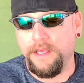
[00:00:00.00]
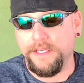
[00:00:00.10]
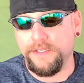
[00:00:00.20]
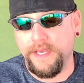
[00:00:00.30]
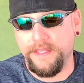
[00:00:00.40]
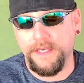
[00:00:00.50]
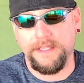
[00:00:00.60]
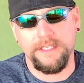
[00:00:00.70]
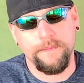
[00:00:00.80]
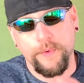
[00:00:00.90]
So I think
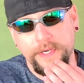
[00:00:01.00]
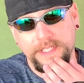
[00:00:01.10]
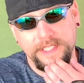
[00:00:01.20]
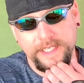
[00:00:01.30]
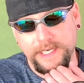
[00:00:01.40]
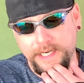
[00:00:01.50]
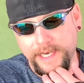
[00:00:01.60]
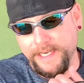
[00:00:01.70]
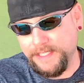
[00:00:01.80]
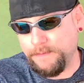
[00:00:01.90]
at this point, uh,
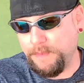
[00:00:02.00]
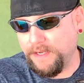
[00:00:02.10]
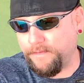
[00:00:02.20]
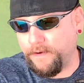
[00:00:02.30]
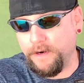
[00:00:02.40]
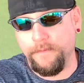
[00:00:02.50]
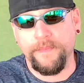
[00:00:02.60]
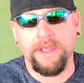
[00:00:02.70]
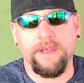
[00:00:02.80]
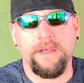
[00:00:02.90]
I could speak for
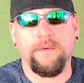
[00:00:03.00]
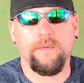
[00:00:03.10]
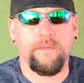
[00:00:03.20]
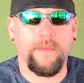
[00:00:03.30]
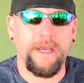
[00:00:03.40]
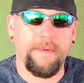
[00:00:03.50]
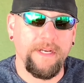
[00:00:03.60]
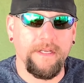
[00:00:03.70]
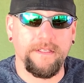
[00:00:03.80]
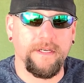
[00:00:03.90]
my
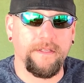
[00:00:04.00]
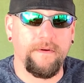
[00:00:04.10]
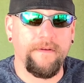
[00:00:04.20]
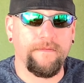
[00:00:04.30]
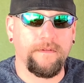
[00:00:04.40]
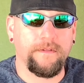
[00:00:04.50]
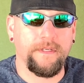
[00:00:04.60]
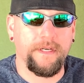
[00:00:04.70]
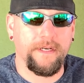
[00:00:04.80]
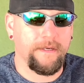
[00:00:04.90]
opinions on the rifle.
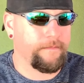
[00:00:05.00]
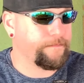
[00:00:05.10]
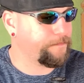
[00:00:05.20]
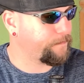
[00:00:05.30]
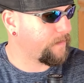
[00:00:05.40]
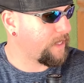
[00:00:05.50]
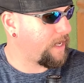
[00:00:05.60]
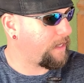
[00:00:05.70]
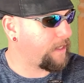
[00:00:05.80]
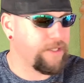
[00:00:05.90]
Um,
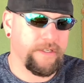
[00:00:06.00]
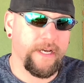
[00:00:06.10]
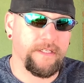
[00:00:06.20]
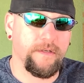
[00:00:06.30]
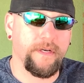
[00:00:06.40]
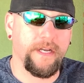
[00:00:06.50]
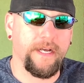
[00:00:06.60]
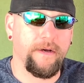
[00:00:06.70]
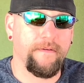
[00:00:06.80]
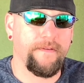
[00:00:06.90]
and let you guys know kind of
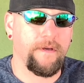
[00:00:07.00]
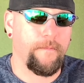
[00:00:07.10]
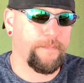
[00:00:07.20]
how I feel.